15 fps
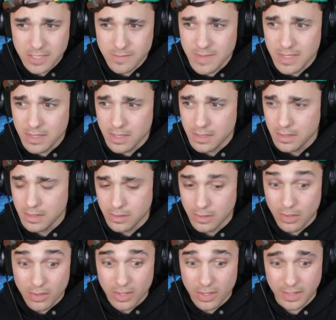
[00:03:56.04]
this mean that
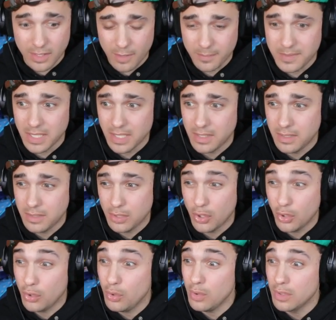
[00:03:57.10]
you're adopted
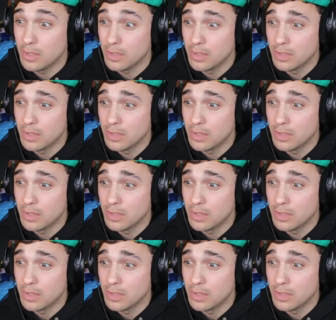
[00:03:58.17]
too?